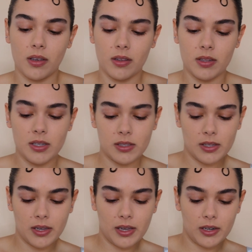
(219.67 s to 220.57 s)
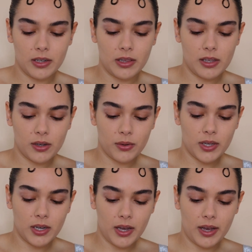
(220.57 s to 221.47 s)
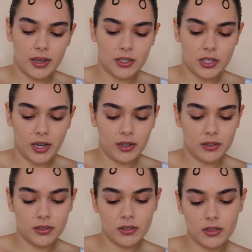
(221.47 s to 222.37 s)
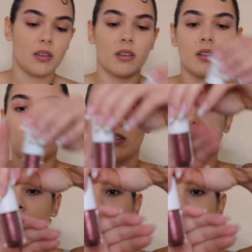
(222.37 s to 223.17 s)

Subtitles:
And these again are liquid eyeshadows. This is